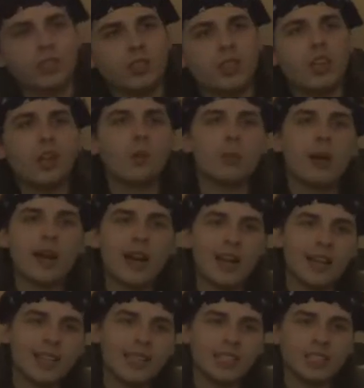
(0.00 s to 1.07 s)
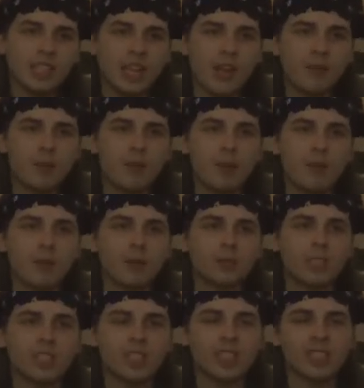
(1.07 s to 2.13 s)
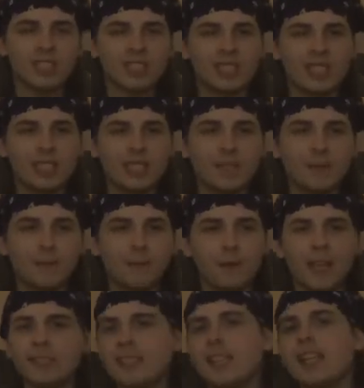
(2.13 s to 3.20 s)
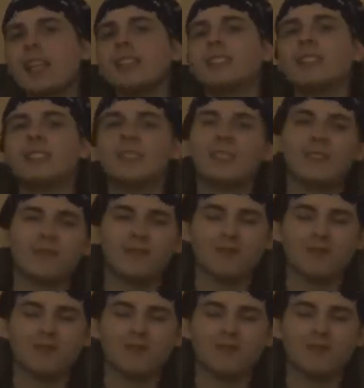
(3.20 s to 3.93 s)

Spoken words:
you know, where each and every member of the Justice League fight against